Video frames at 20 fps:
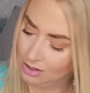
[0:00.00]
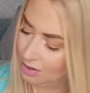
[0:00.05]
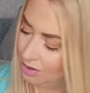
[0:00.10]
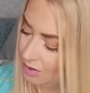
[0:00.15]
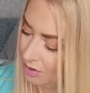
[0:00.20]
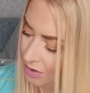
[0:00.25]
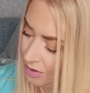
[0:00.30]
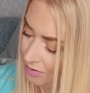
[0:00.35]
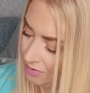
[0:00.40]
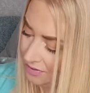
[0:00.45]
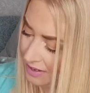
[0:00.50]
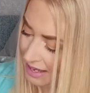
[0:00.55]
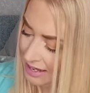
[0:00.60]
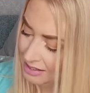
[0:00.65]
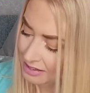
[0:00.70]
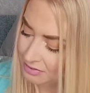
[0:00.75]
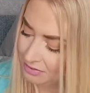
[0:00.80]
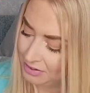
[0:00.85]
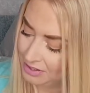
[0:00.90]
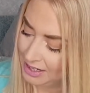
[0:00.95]
on the
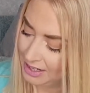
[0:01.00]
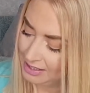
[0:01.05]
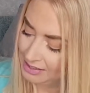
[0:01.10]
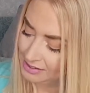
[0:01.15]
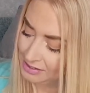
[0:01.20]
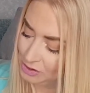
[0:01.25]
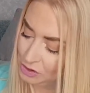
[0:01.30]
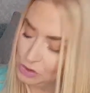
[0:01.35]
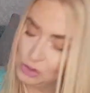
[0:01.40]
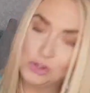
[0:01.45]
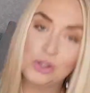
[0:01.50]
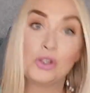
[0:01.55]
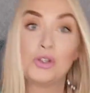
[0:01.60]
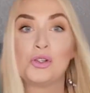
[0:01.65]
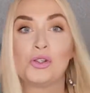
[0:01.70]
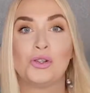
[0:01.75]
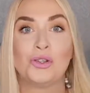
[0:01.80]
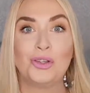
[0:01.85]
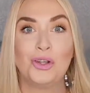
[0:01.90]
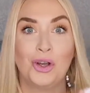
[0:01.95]
face for a nice
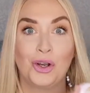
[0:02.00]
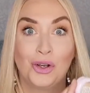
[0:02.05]
subtle